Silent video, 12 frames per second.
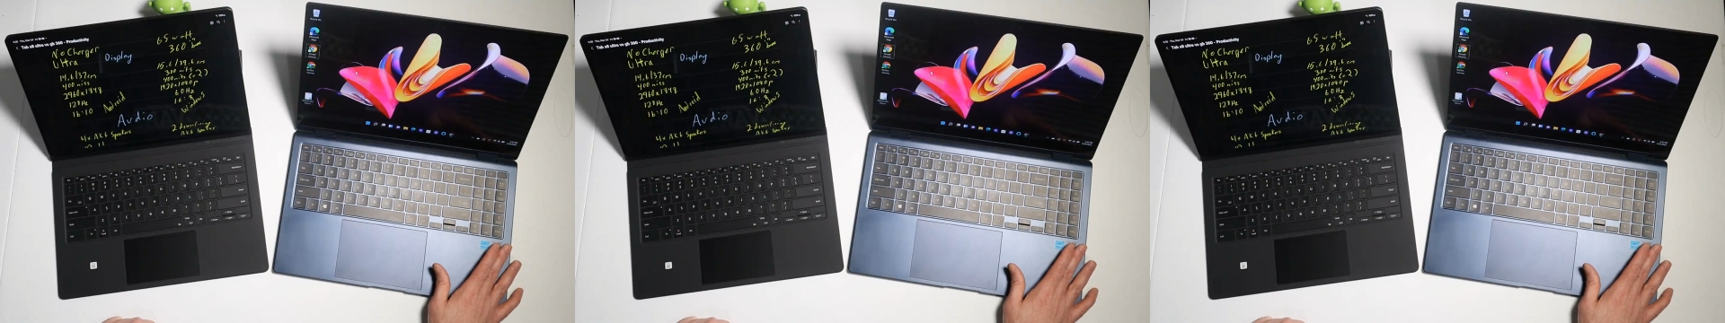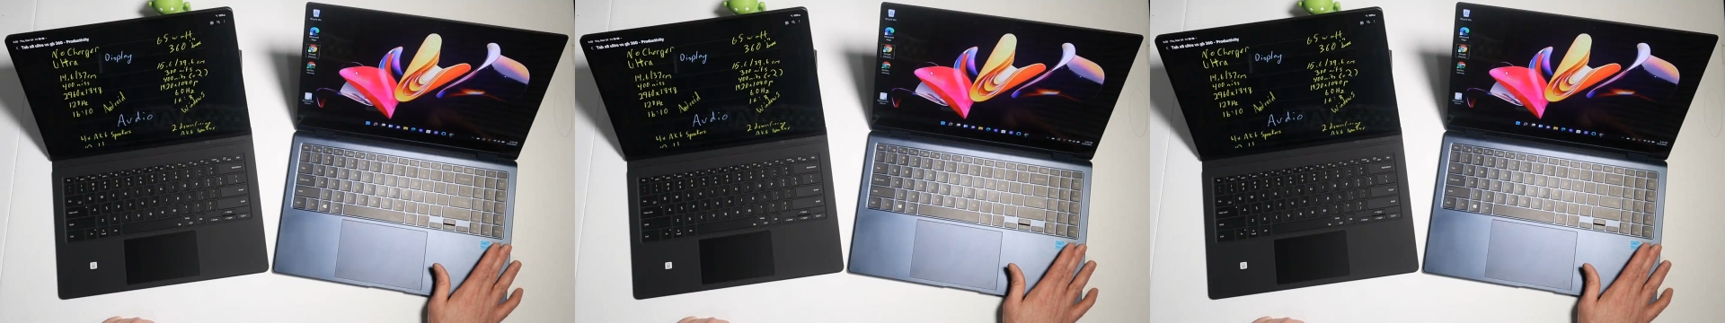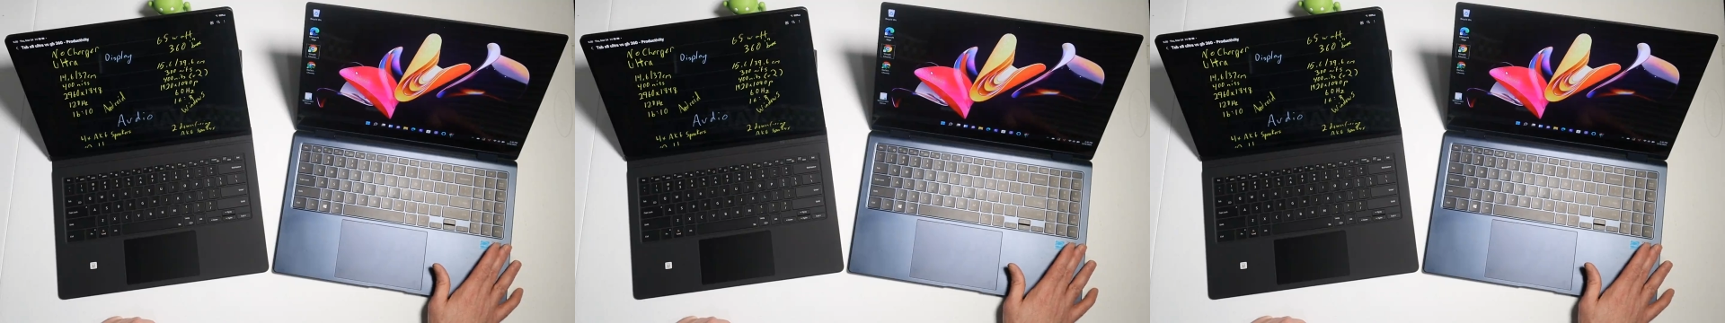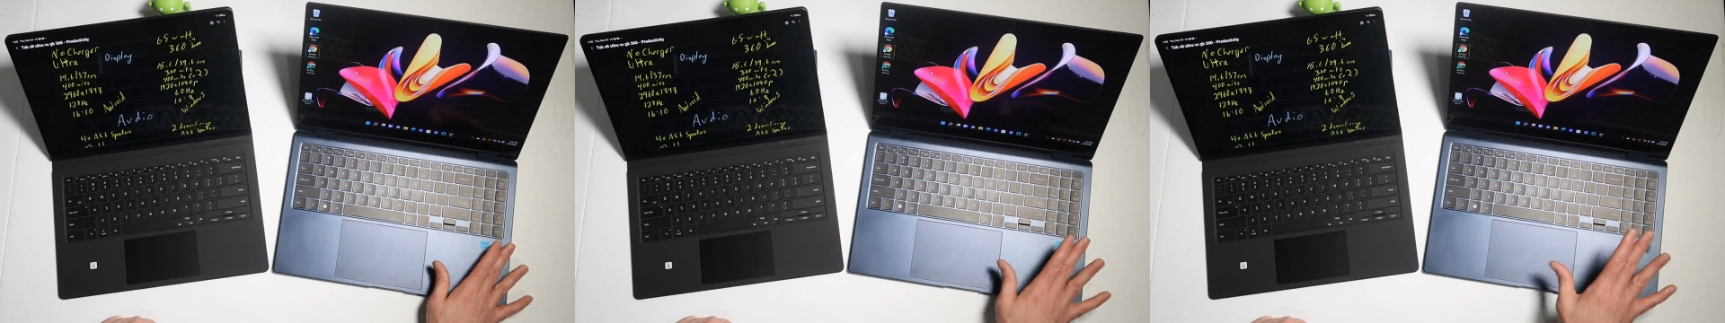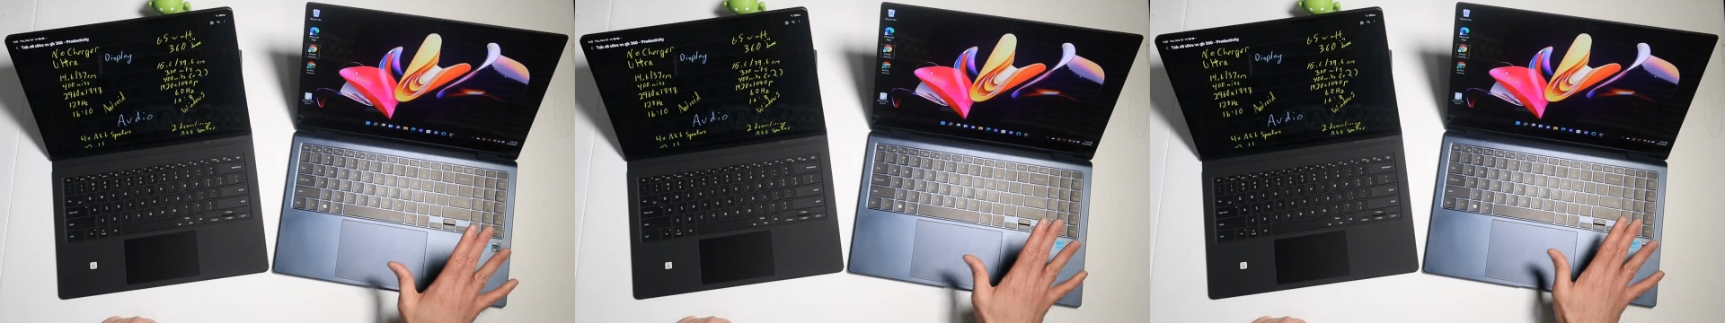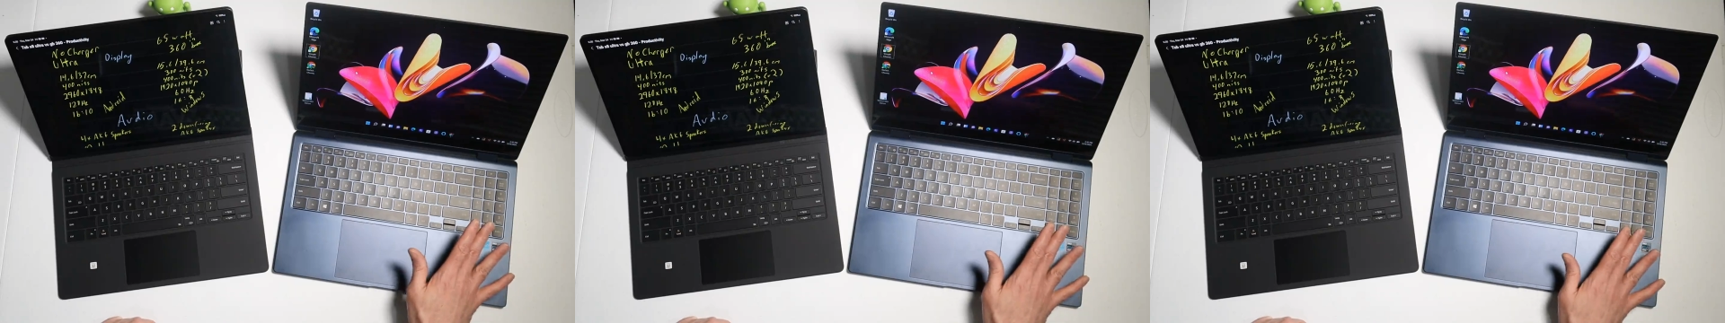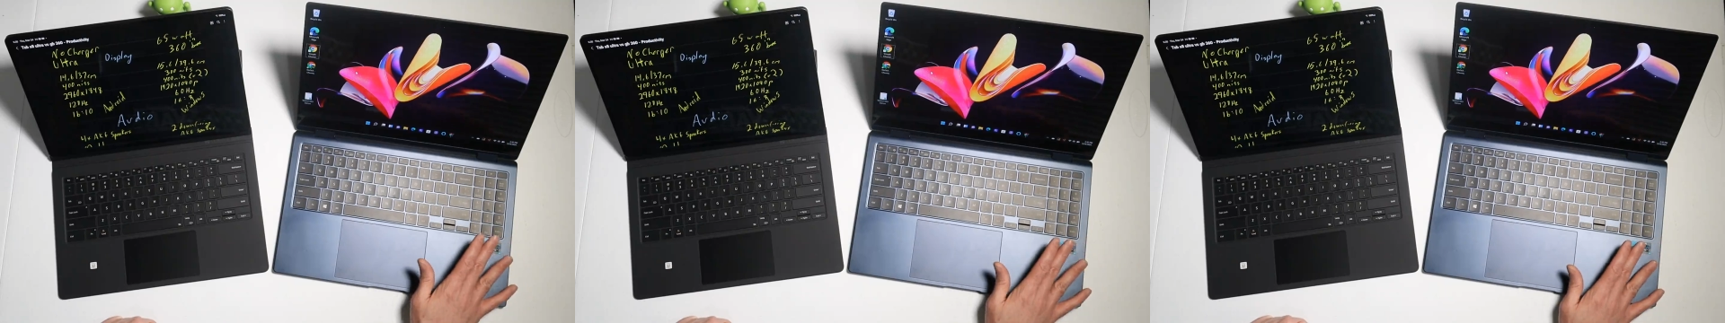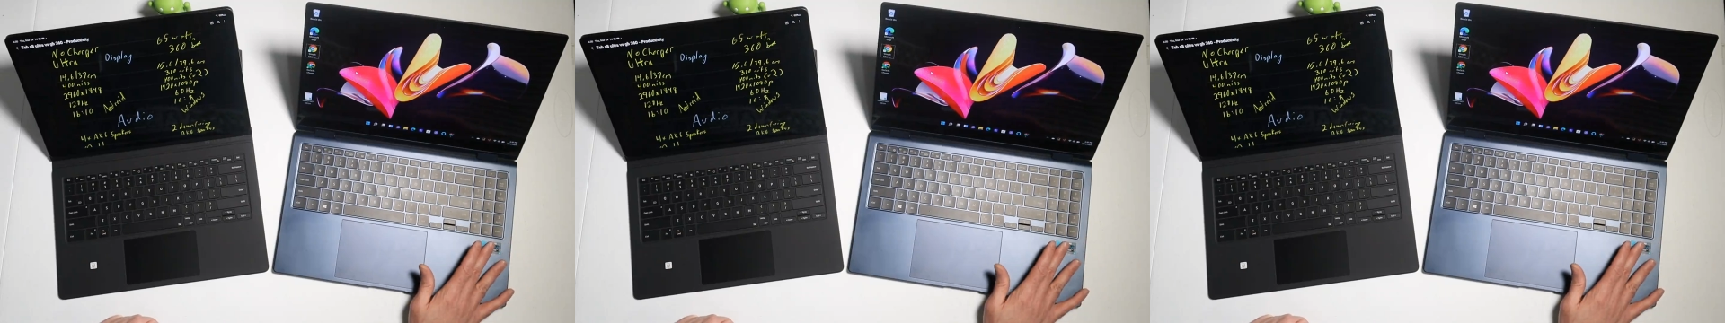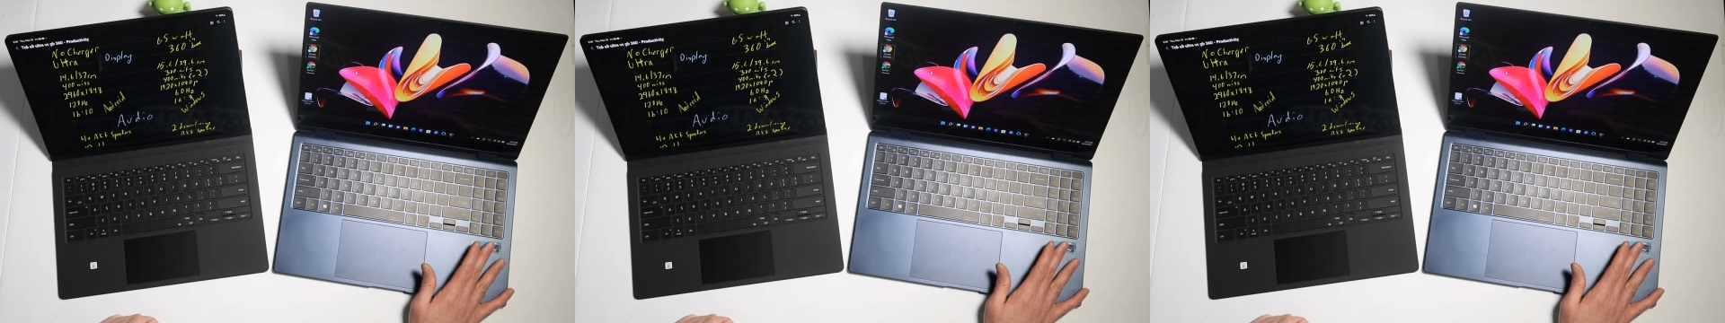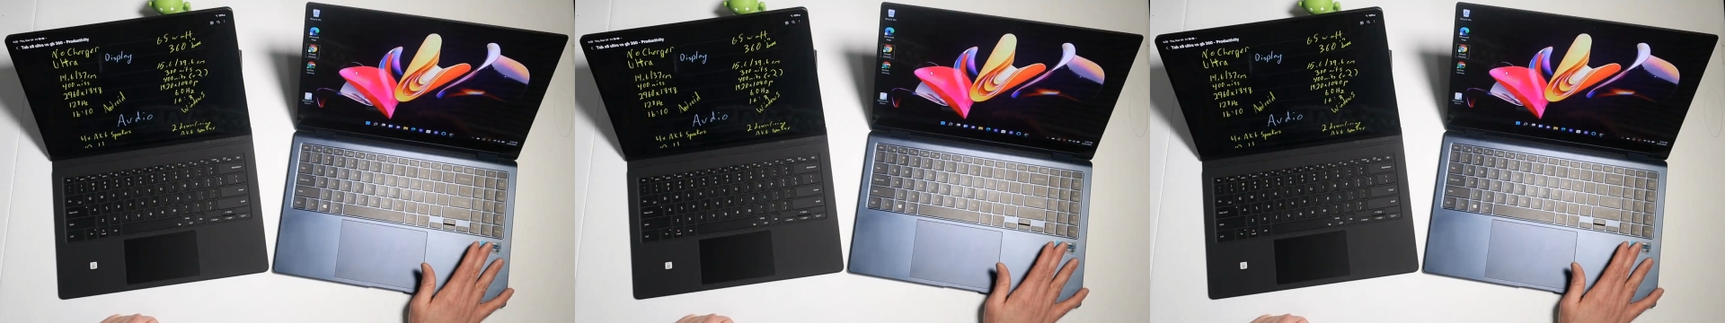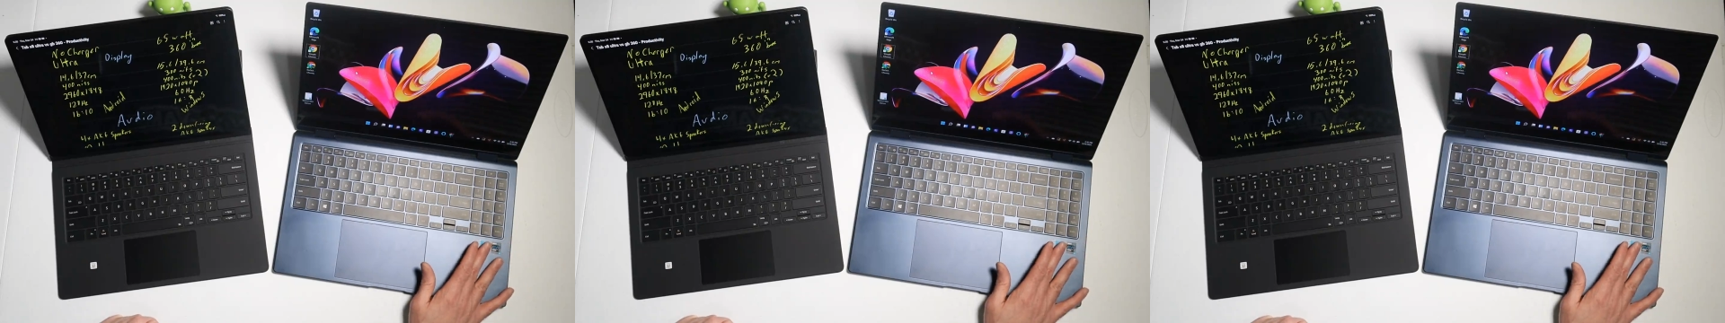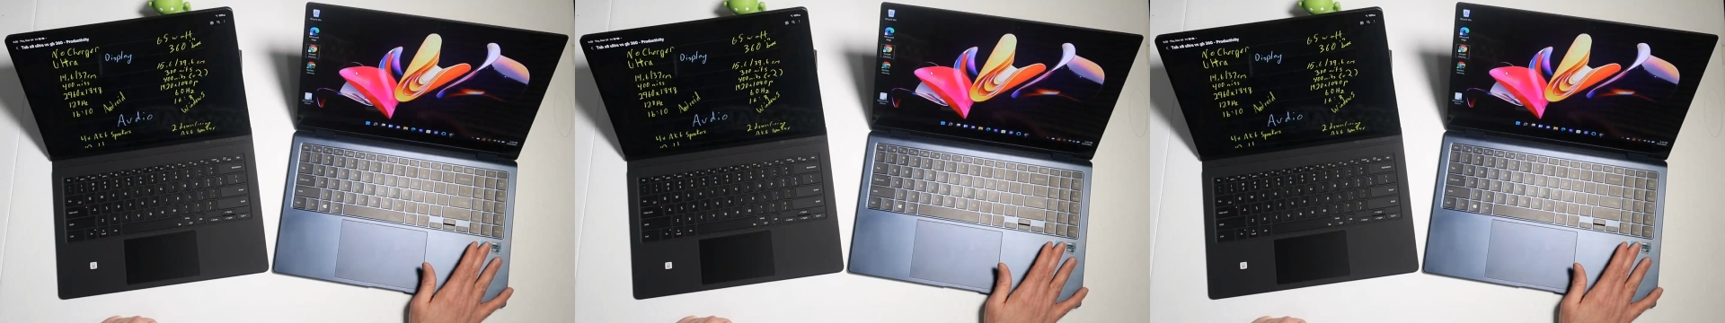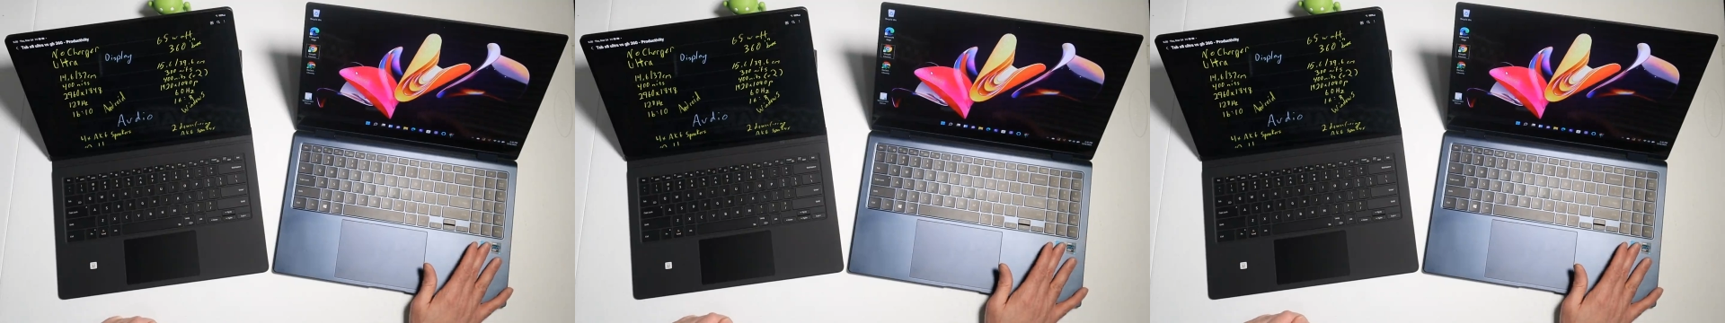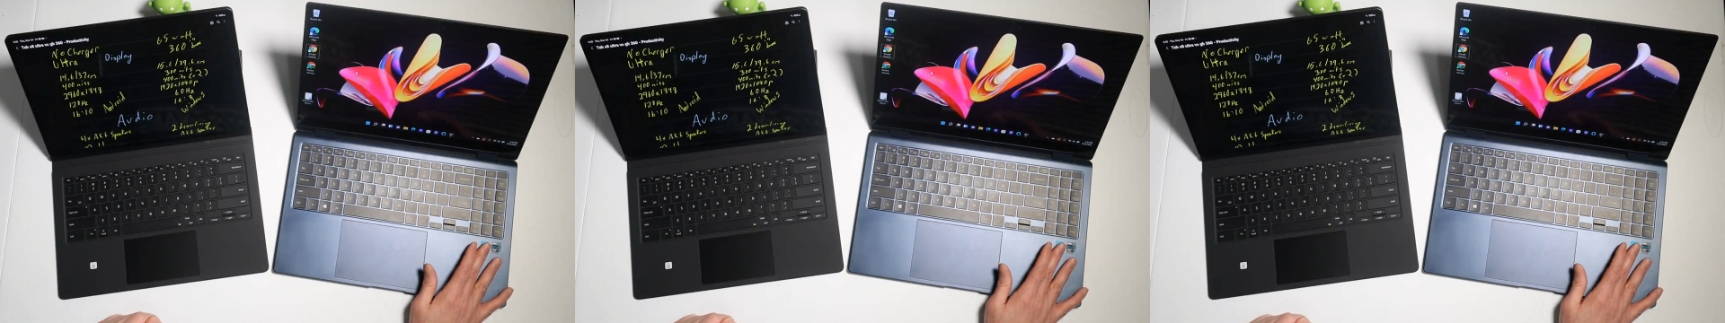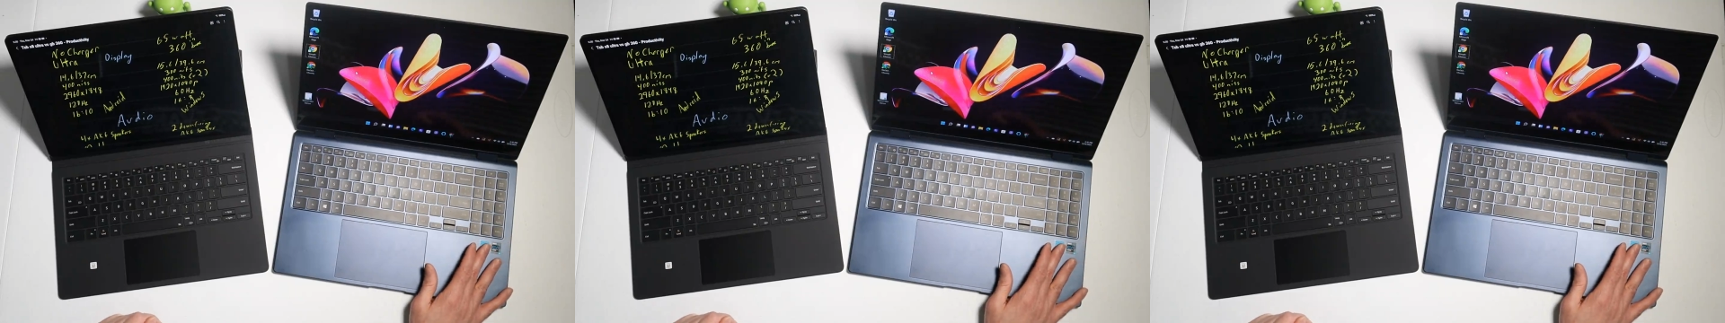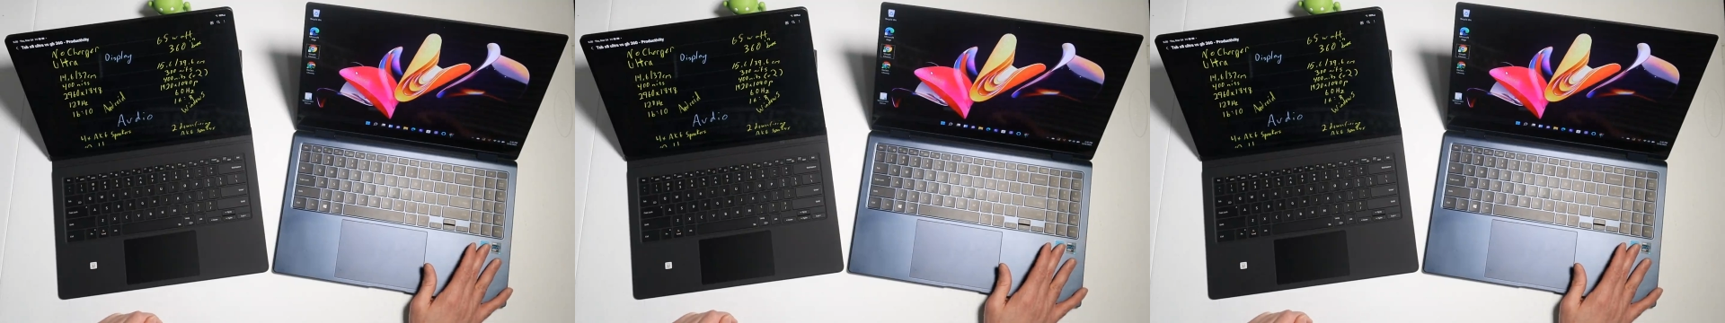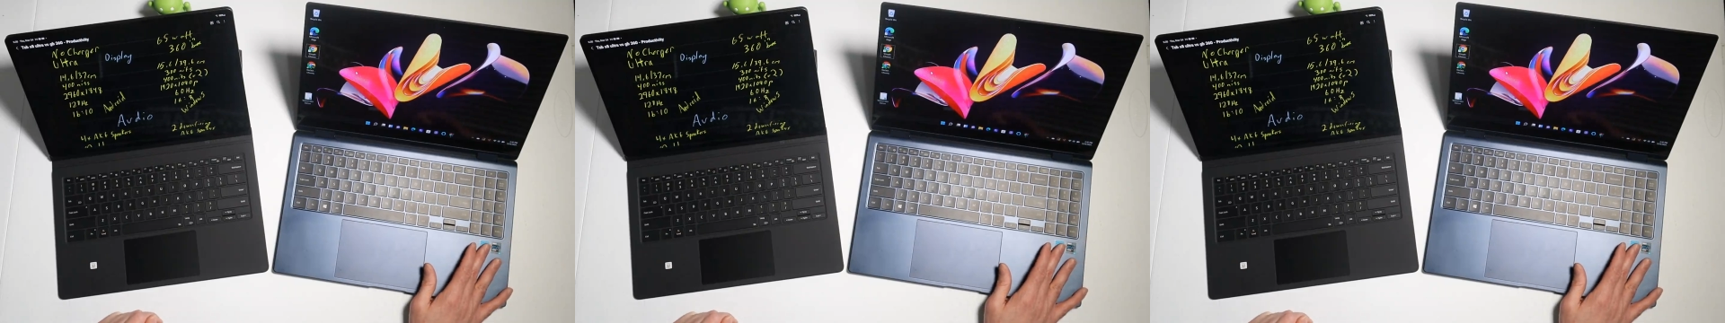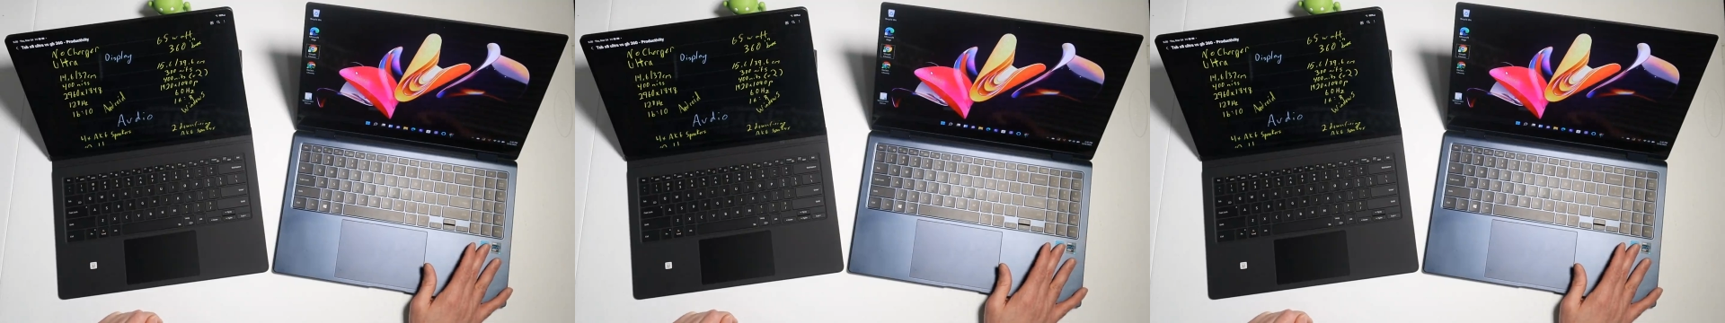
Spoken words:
[unreadable: no face in view]